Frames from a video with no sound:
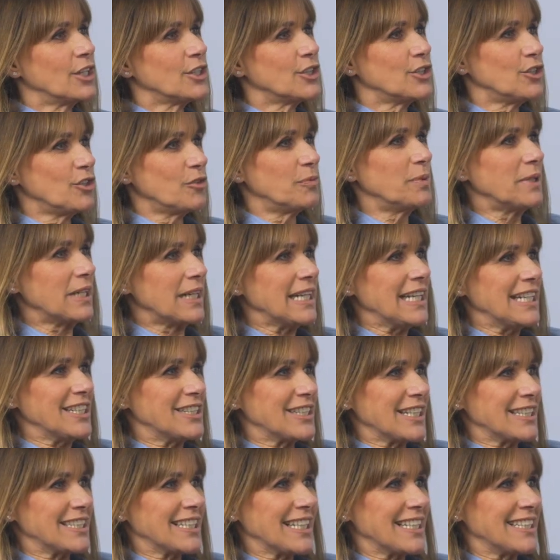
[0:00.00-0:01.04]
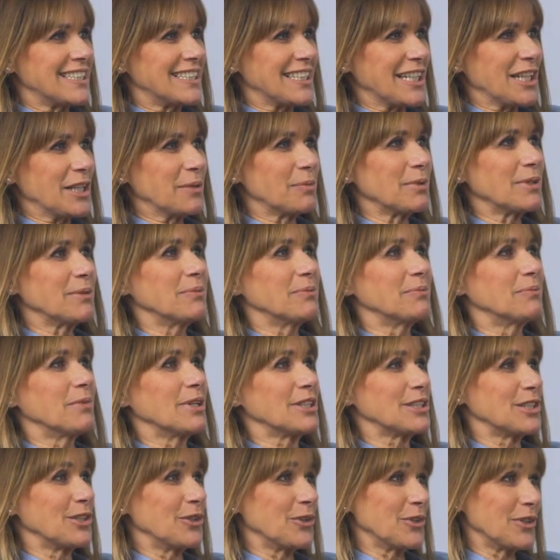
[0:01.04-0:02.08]
So you've been an HSS celebrant
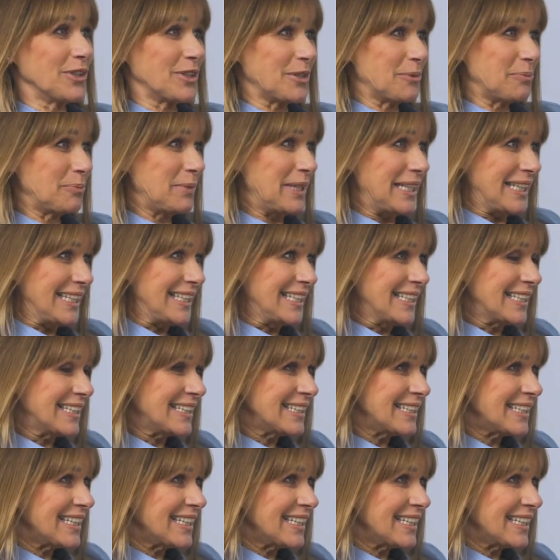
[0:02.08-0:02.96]
much longer than me.